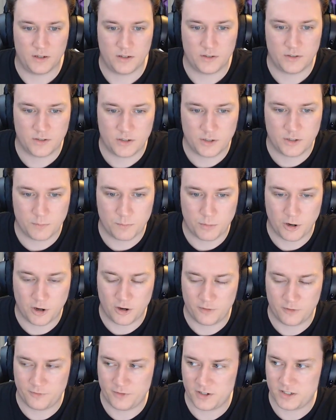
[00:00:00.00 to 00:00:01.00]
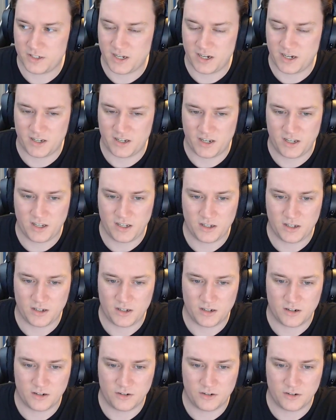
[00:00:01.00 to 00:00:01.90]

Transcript: Such a perfect technique.